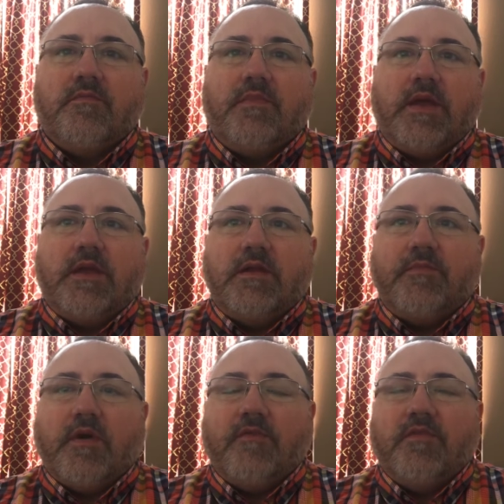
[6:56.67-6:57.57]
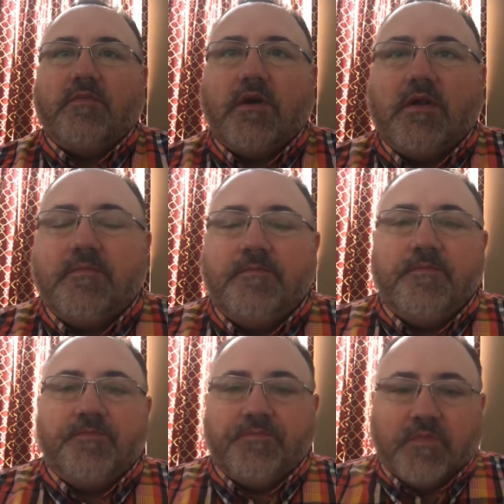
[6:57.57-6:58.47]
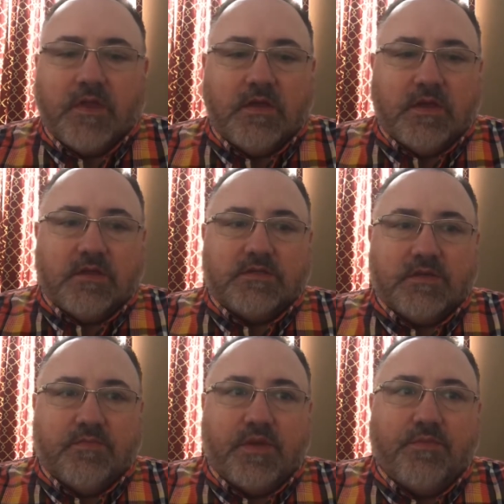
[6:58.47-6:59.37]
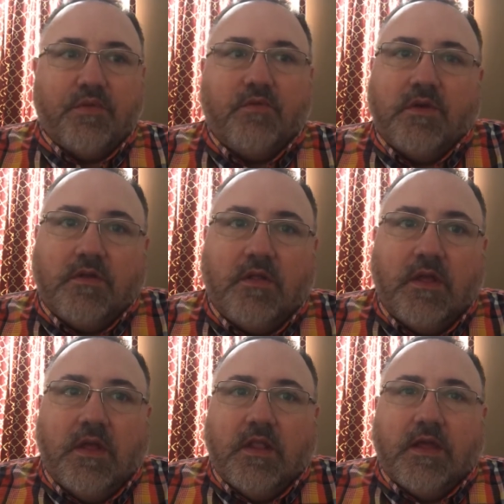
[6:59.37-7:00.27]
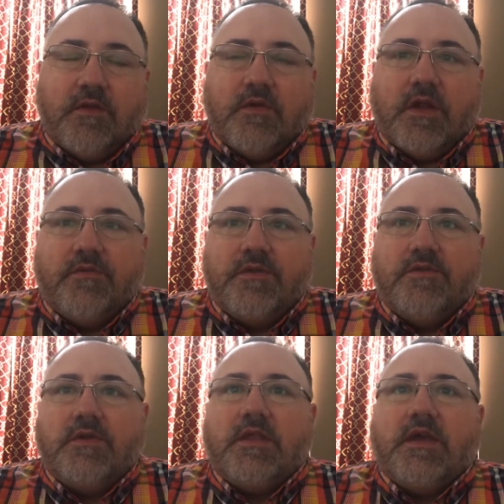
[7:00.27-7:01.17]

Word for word: bait up off the bottom. Some people will, like what I would do in